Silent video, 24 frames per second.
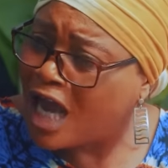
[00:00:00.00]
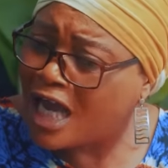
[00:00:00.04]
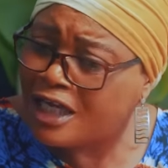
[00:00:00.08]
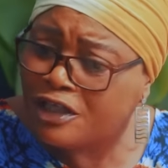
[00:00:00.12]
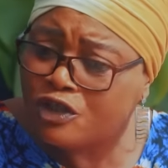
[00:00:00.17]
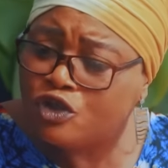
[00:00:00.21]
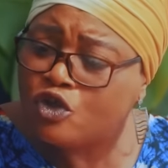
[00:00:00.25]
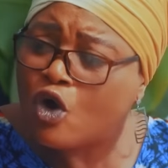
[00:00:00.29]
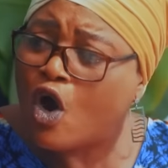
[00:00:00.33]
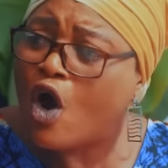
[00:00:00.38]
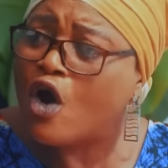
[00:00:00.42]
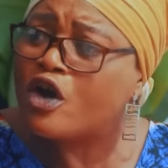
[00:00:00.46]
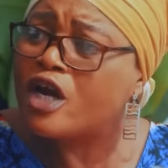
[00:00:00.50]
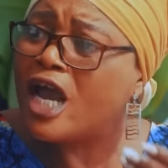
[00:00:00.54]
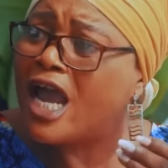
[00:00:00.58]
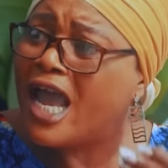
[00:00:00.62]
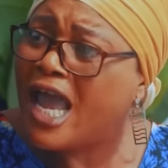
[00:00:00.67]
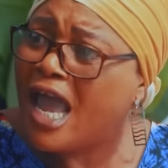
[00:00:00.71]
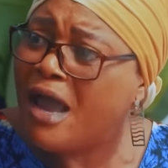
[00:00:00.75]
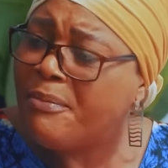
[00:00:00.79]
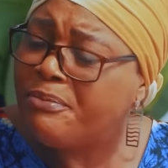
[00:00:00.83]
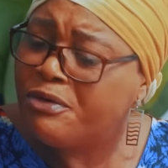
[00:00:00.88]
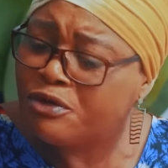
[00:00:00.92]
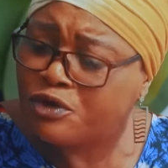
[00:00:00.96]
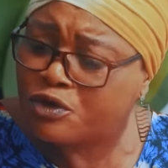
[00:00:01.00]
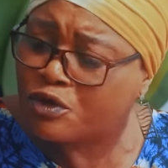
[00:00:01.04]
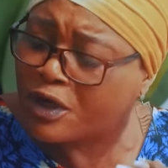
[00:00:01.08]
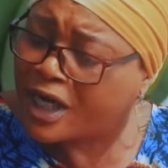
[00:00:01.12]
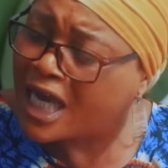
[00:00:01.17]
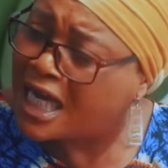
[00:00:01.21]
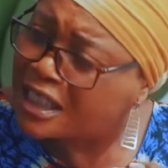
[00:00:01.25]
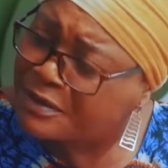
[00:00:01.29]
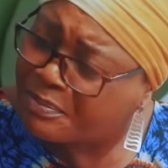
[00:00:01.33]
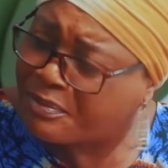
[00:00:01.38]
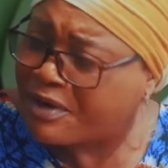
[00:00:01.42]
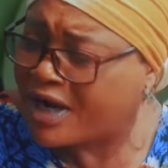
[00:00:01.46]
and you're unable to
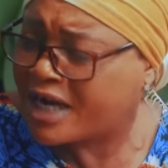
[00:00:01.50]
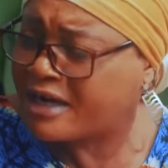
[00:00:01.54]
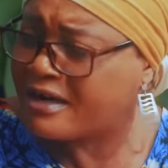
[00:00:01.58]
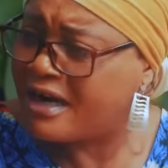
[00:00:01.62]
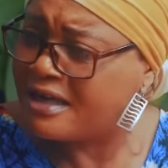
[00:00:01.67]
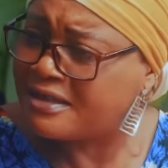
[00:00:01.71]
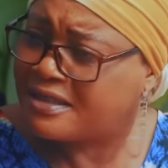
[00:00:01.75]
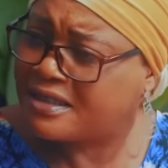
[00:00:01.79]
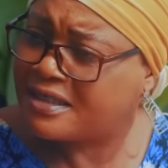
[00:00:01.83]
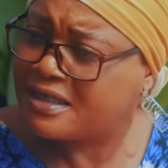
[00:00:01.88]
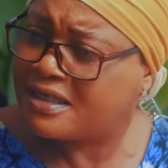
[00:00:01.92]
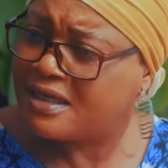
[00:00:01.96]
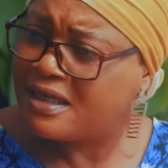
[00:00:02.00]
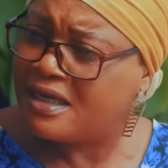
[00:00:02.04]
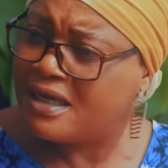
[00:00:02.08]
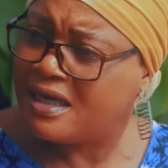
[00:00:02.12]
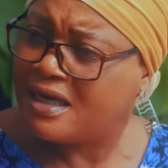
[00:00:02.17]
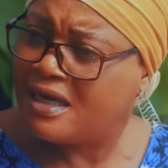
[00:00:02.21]
get pregnant.